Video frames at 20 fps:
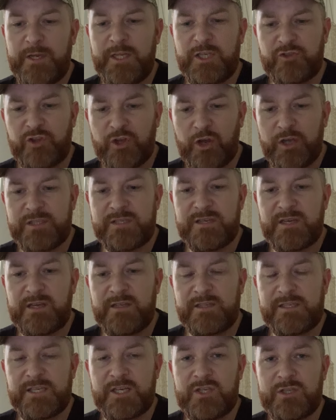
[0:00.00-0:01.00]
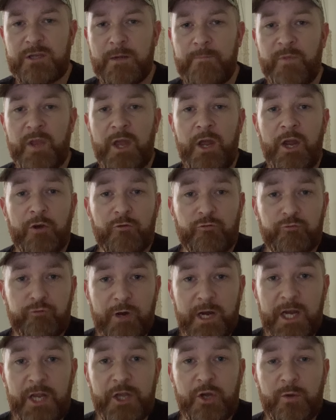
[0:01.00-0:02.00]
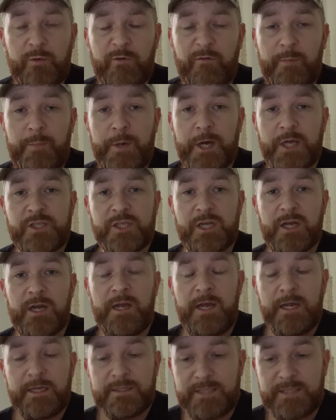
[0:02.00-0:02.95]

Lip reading: He's nice and consistent, really good with a putter,